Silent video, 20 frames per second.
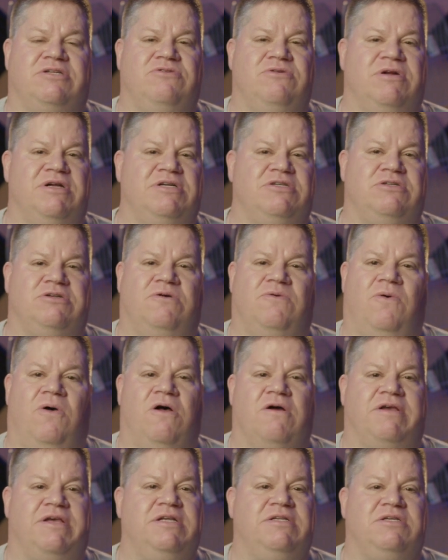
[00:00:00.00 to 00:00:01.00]
traditional
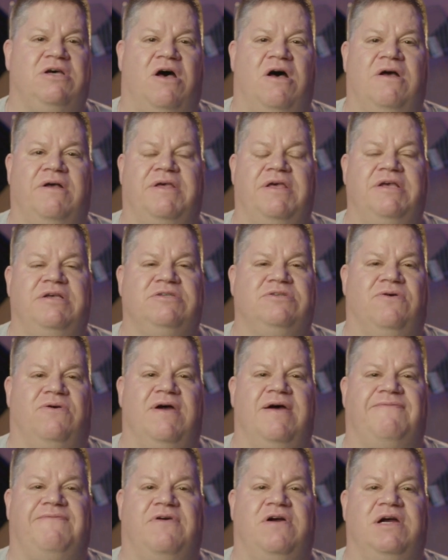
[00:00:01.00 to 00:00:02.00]
walkie-talkies or
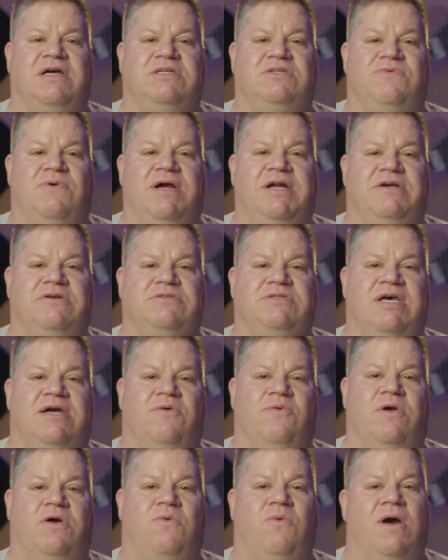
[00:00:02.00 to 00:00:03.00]
FRS radios that
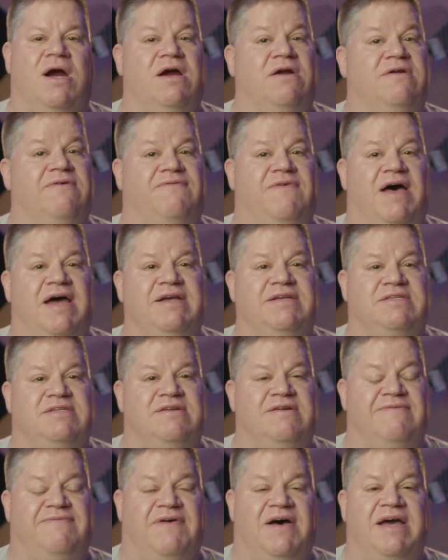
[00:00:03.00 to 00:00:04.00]
require
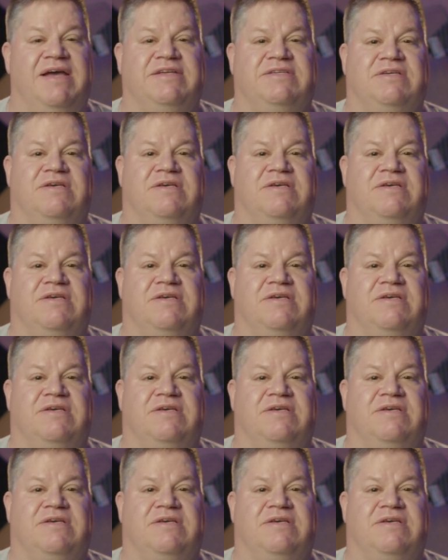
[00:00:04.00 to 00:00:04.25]
device-to-device